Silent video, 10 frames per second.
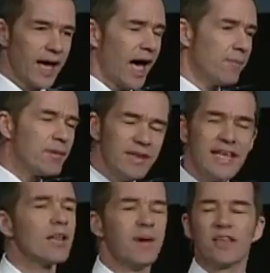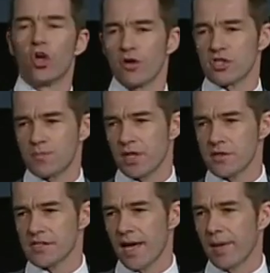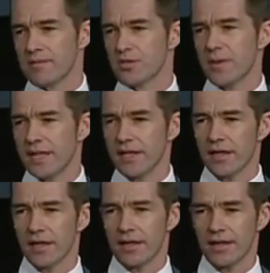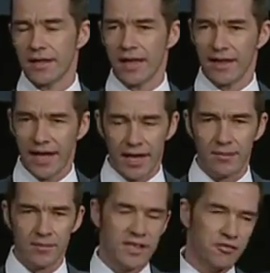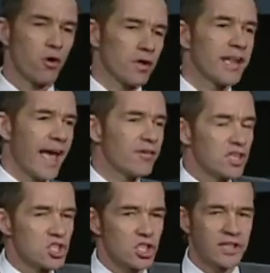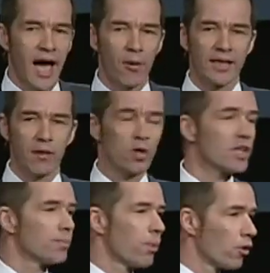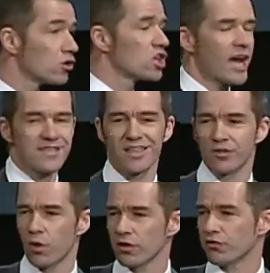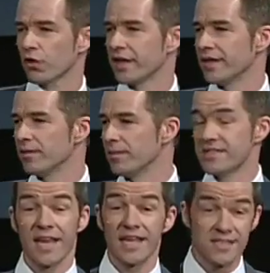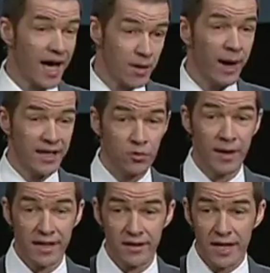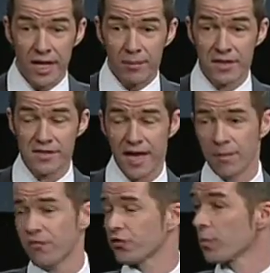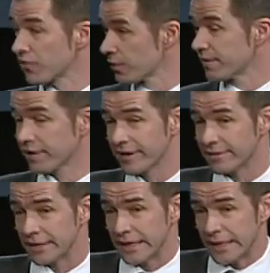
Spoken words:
I'm a little bit nervous because I'm speaking in a foreign language now, and I want to apologize in advance for any mistakes I might make, because I'm from Switzerland,